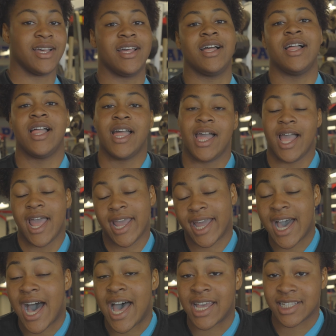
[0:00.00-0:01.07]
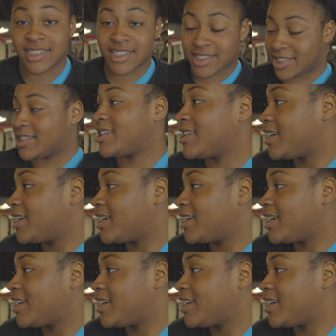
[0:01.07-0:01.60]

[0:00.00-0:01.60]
So. Hey guys.